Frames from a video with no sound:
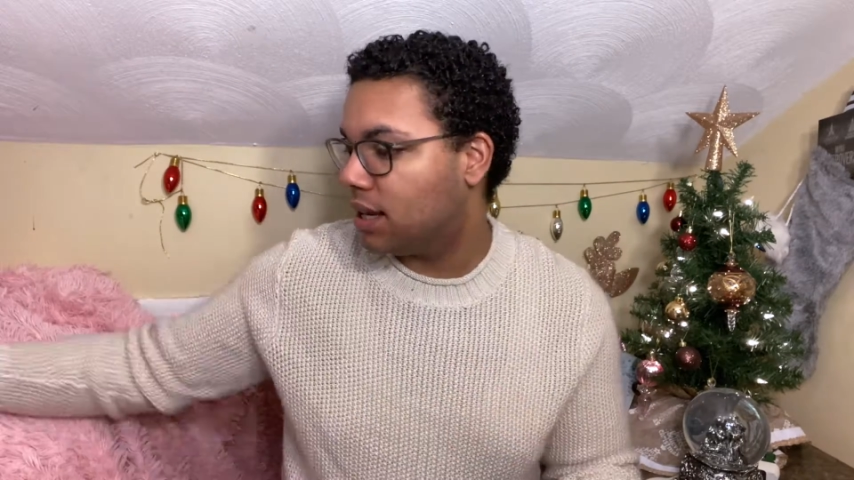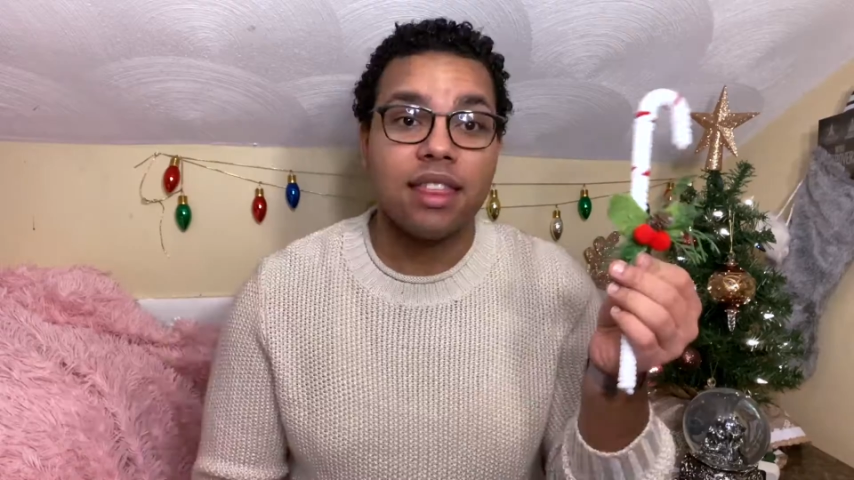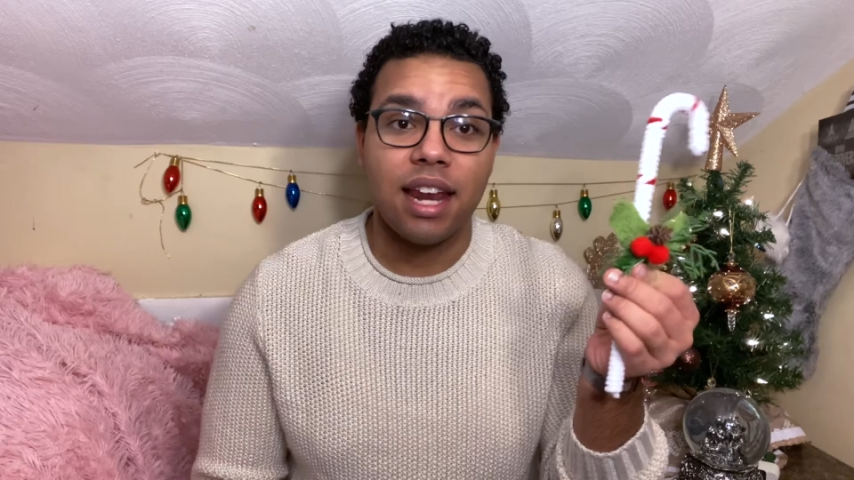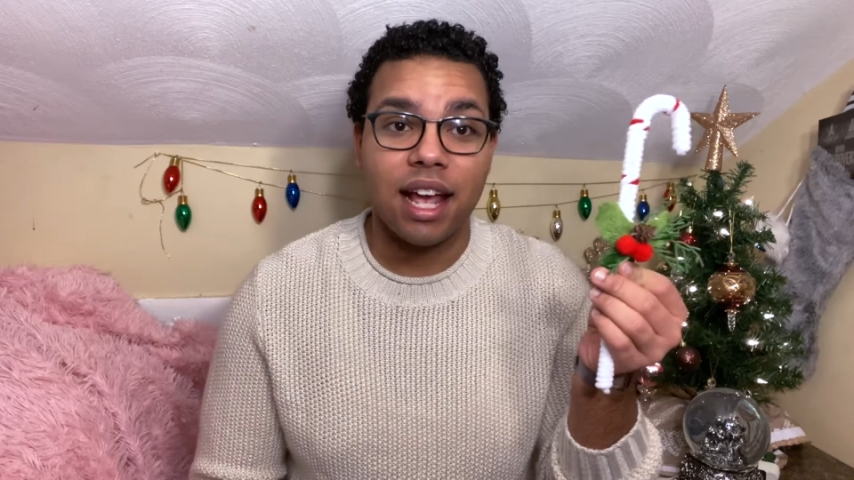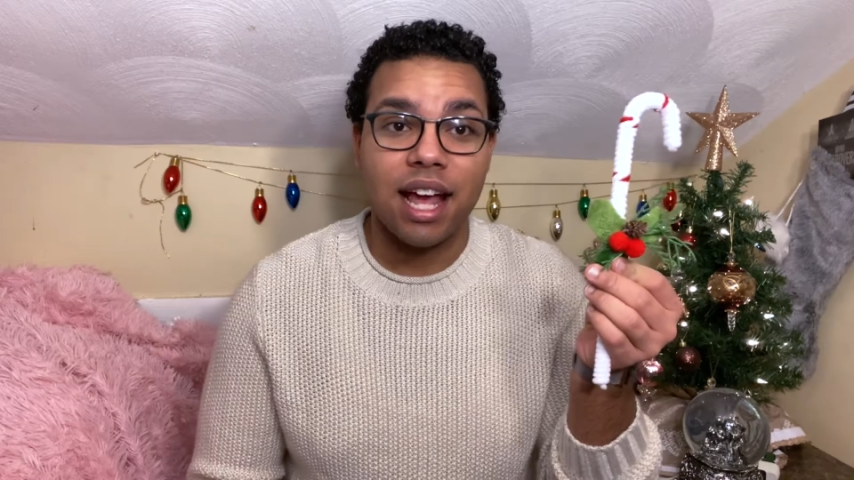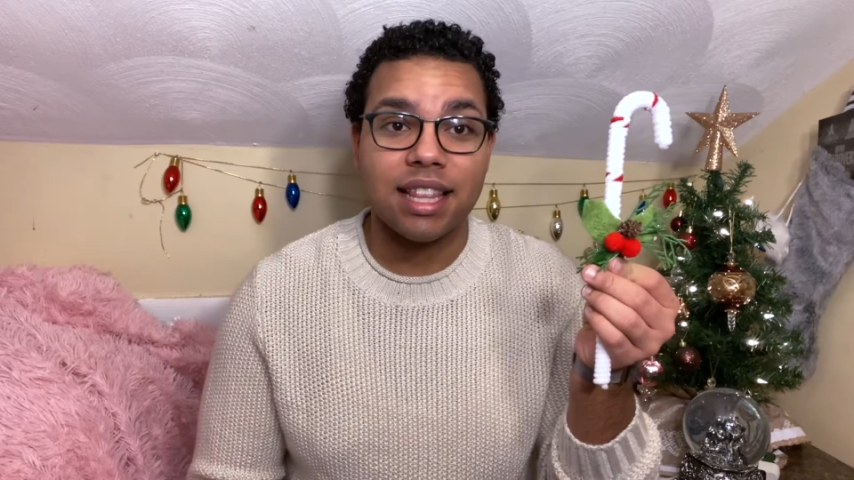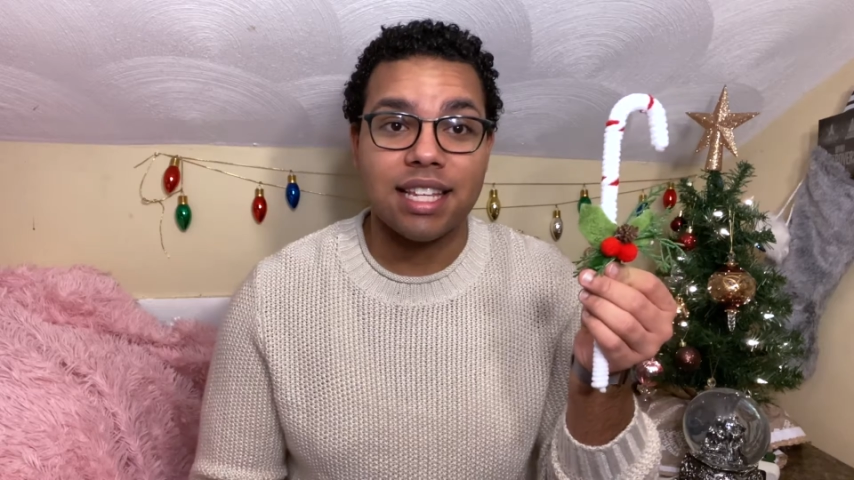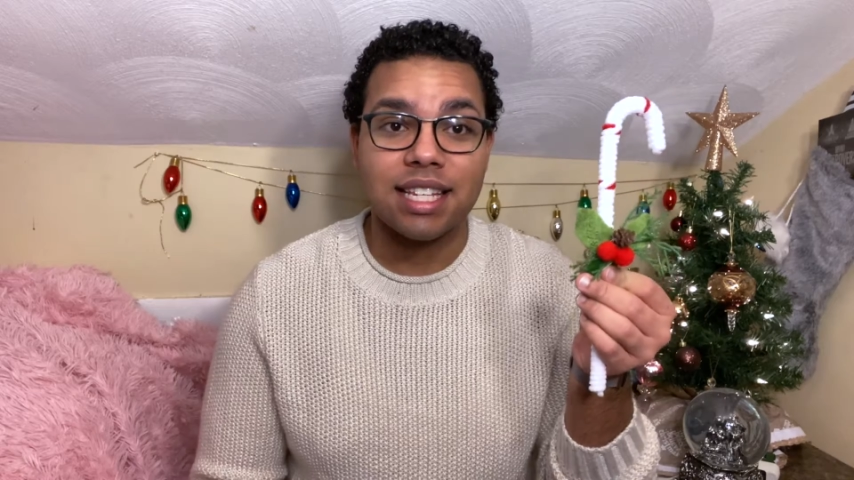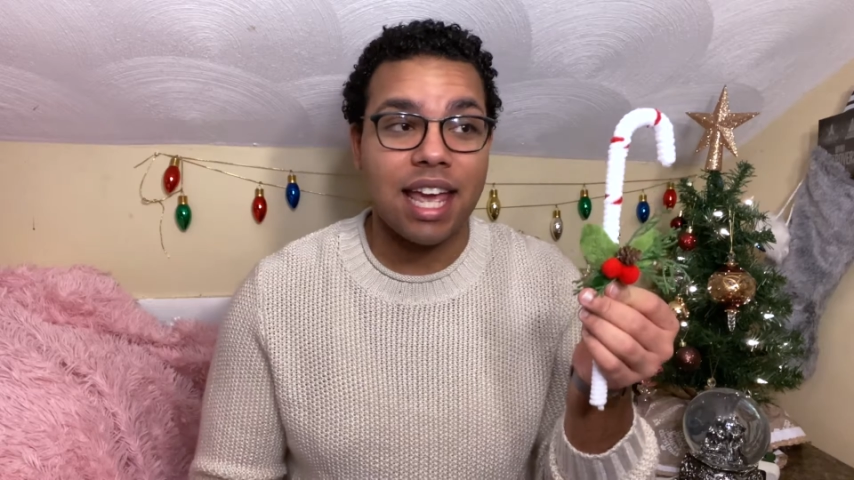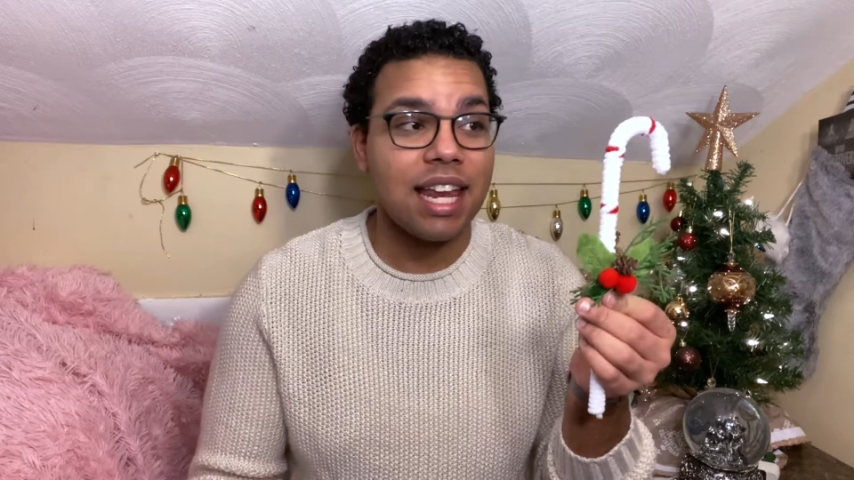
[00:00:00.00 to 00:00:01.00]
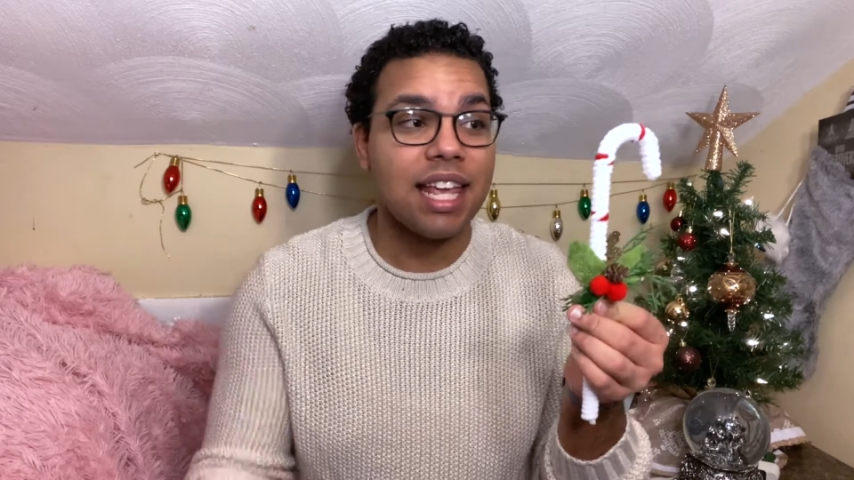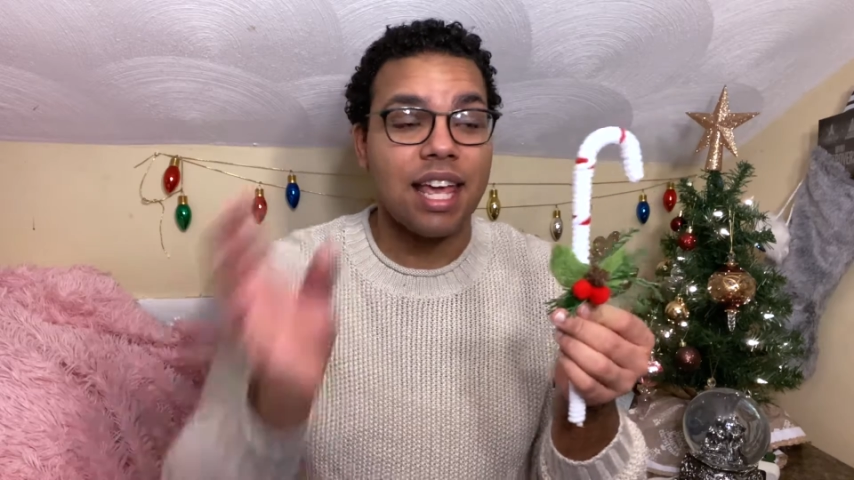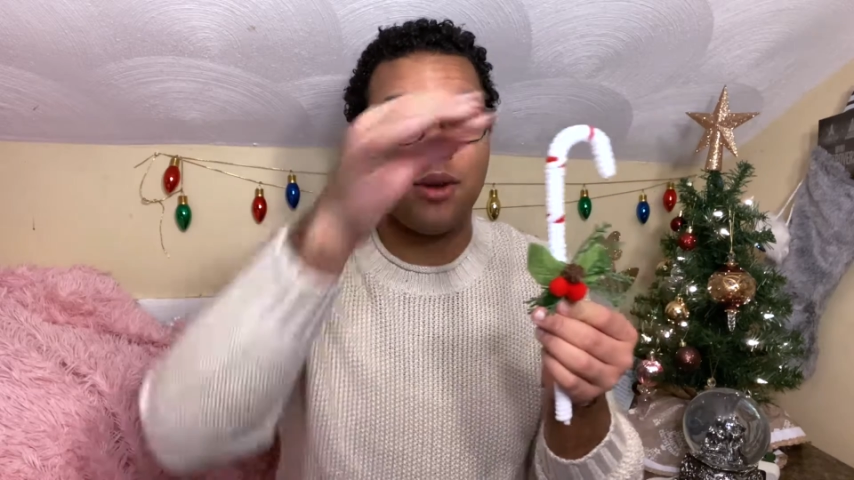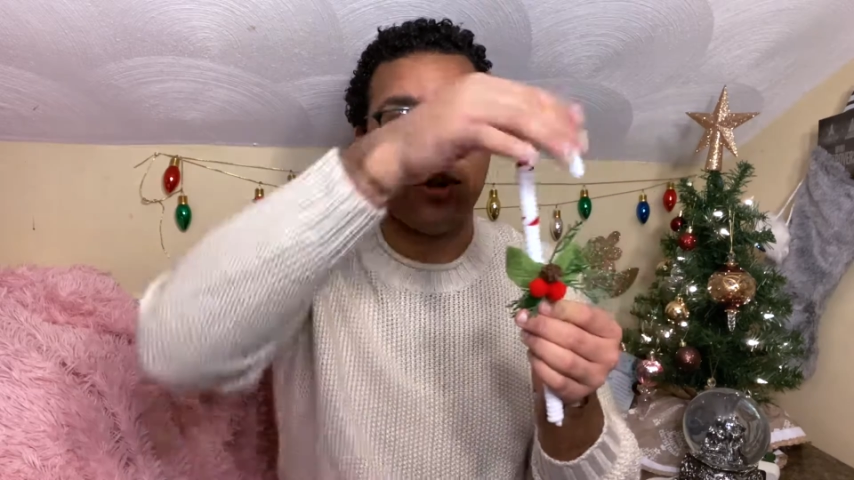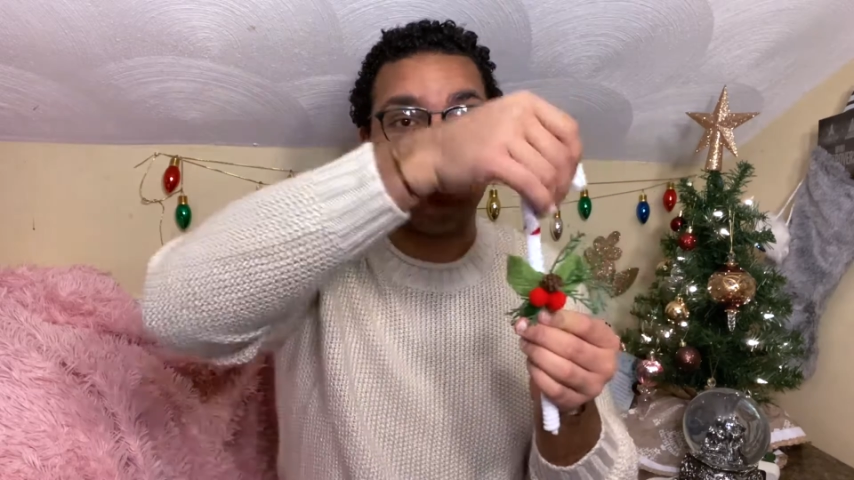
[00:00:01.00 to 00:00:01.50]
Then I got these candy
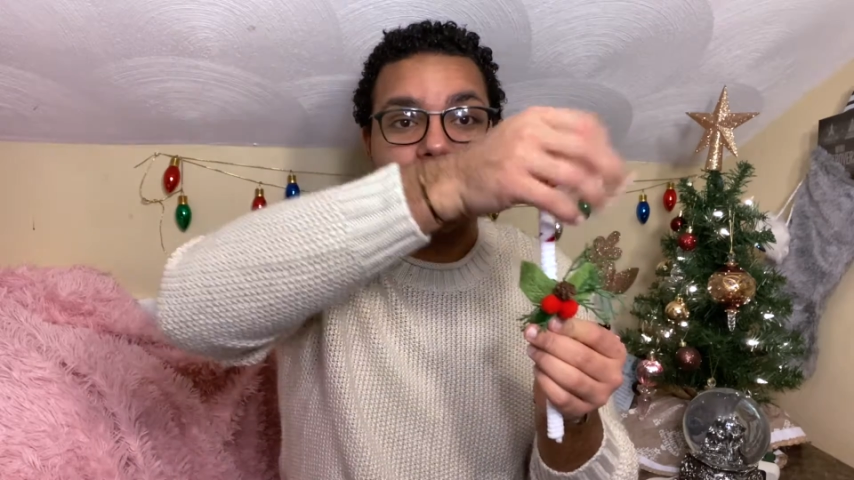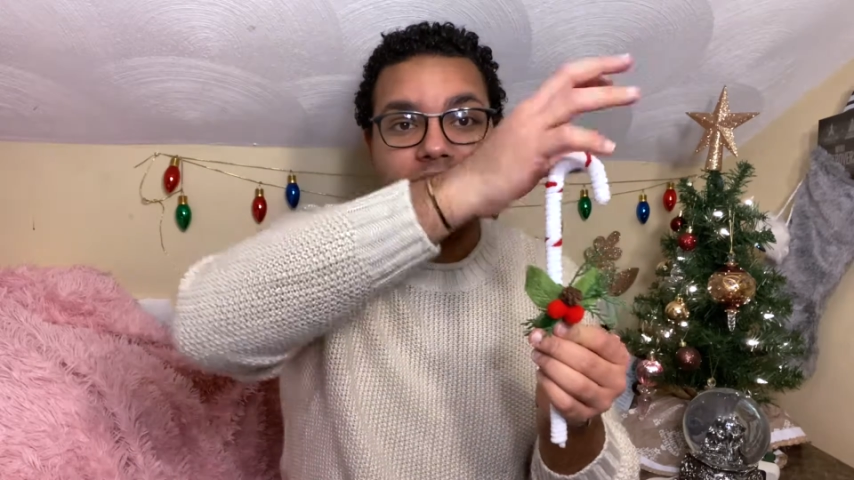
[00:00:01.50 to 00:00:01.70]
cane ornaments.